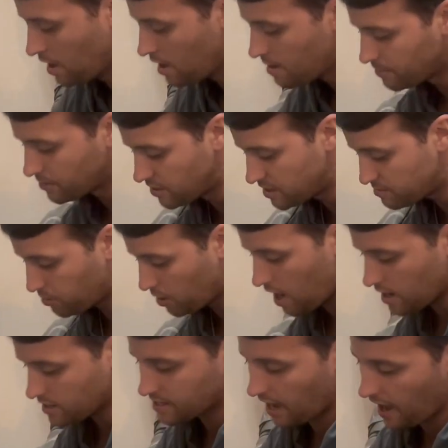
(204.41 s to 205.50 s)
But these
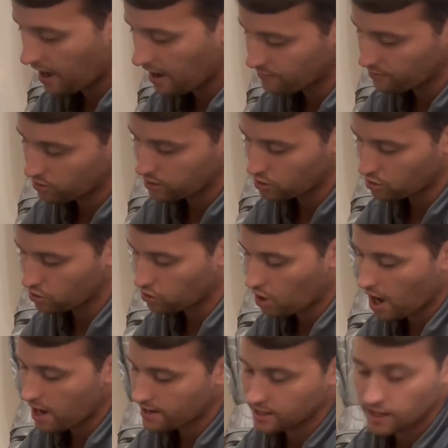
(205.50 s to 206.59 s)
blocks have little
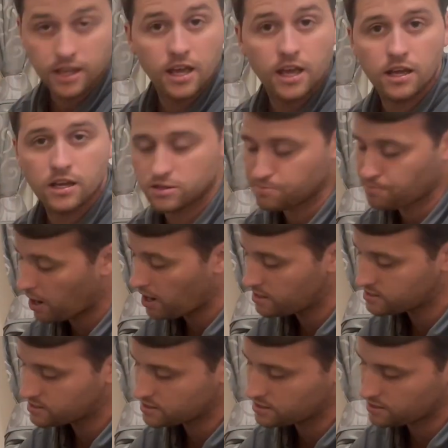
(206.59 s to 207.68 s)
locking
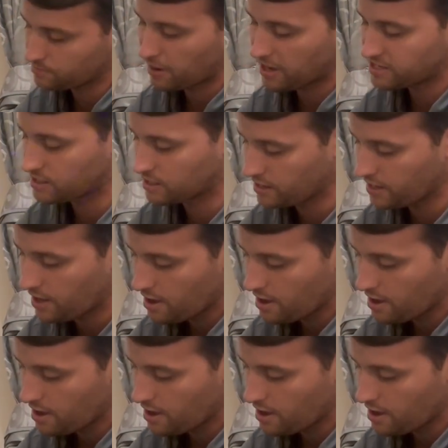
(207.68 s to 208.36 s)
spots, basically,